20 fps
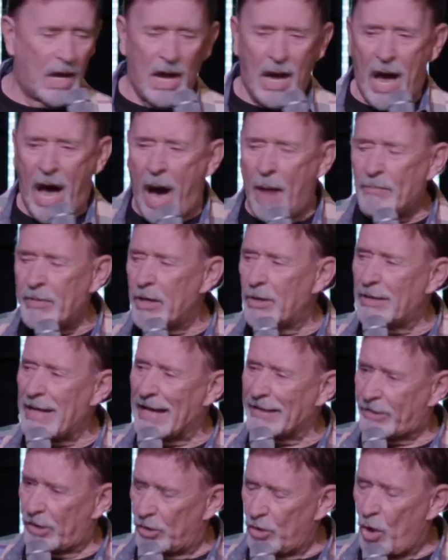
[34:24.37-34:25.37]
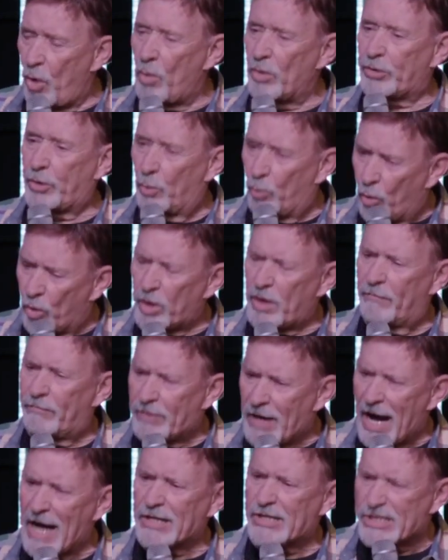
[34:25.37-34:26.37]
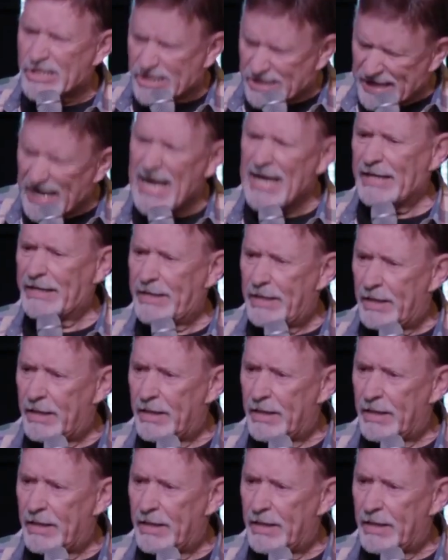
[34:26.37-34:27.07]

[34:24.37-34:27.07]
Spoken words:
How many would like to know what the Word of God said?